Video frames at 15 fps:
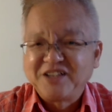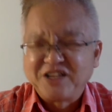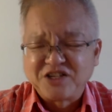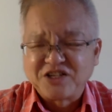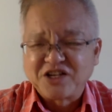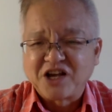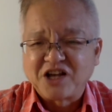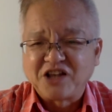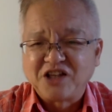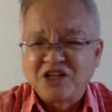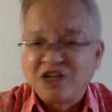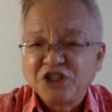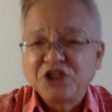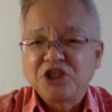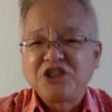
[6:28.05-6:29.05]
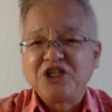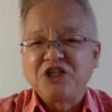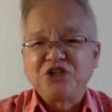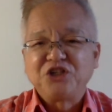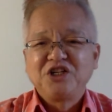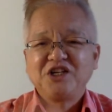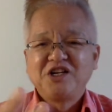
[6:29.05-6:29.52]
It's a delicious
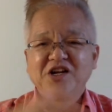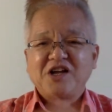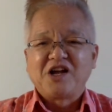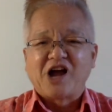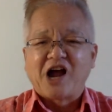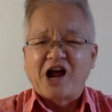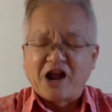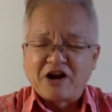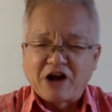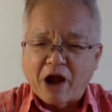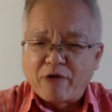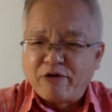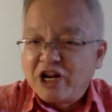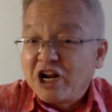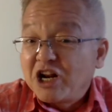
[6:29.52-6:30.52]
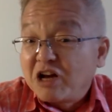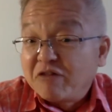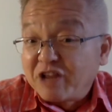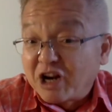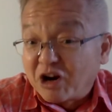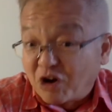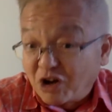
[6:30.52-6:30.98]
dish. I really love
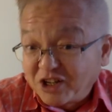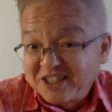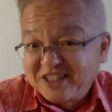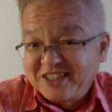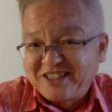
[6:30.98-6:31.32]
it a lot.